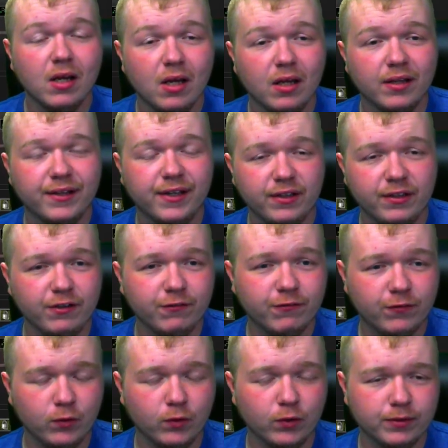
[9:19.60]
Killing
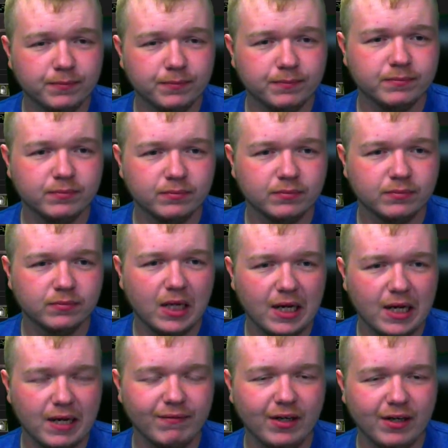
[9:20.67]
Floor. I have
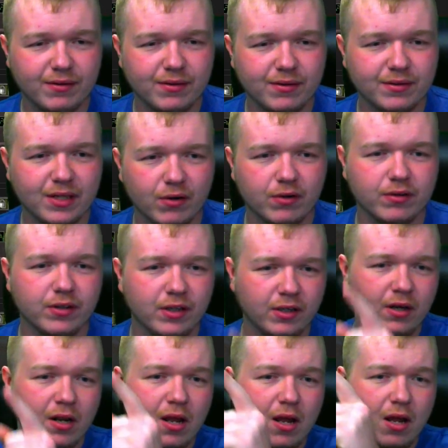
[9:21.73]
96 hours in.
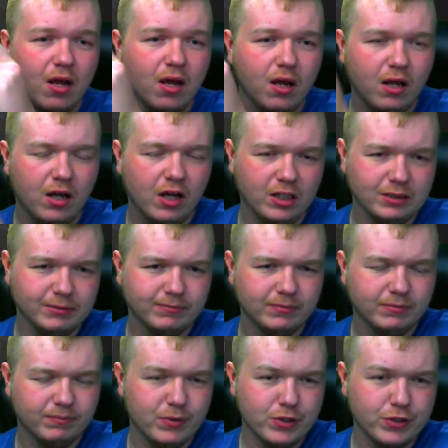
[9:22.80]
Um, I'm
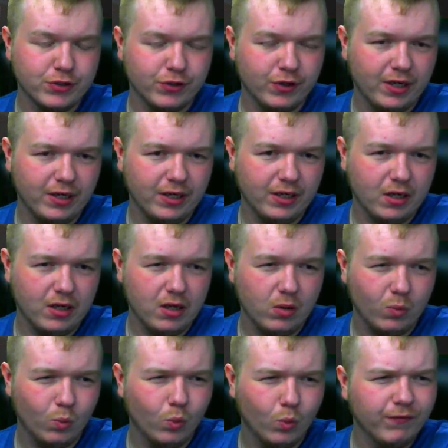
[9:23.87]
pretty sure I did
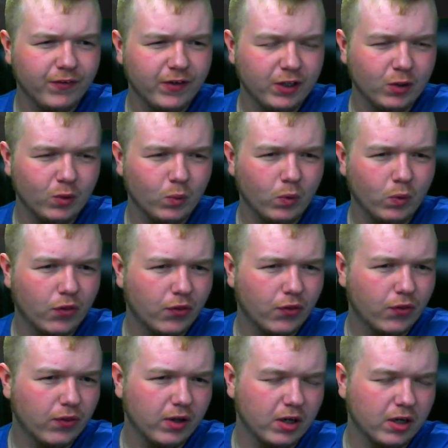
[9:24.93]
one video with
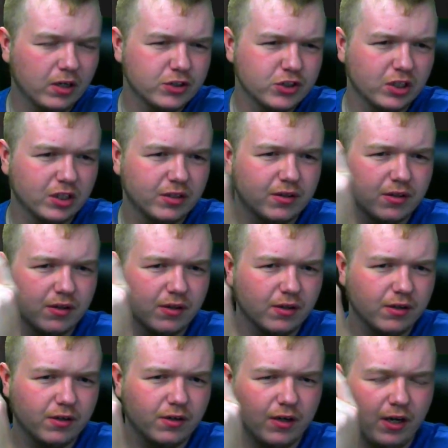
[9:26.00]
uh, shot
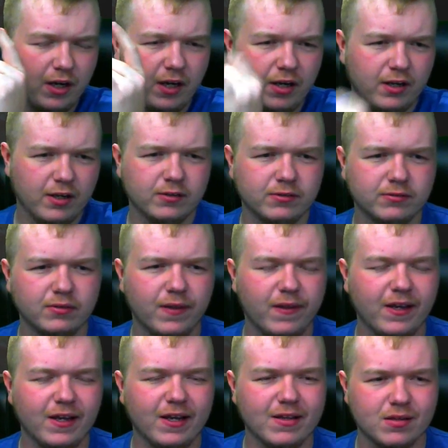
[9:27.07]
there, and I think
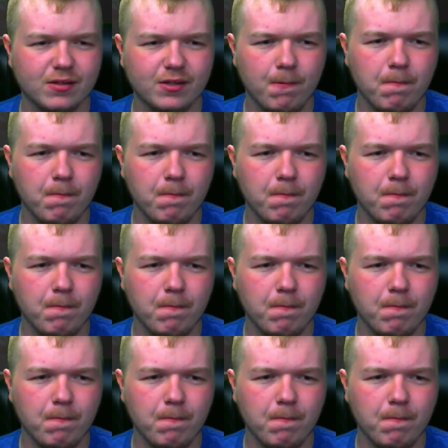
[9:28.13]
that's it.